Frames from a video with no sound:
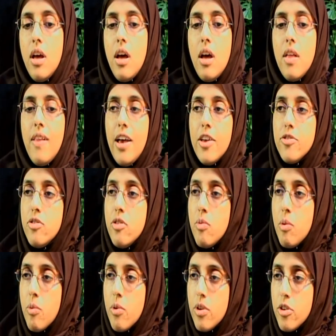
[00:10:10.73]
Last year
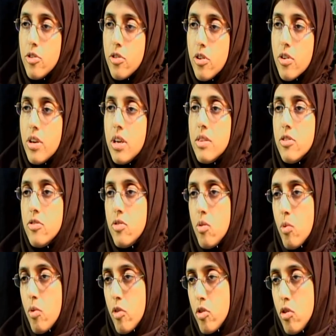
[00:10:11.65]
we were in Turkey. This
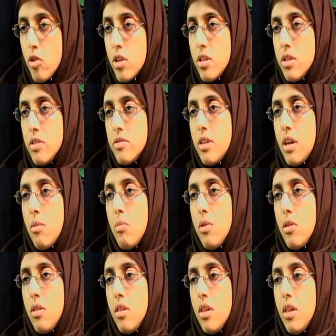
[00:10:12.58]
year we're returning to
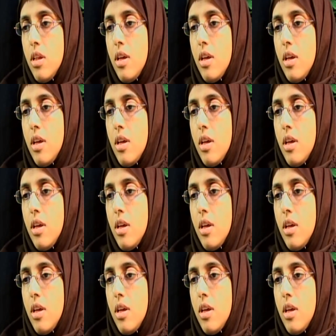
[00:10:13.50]
Istanbul.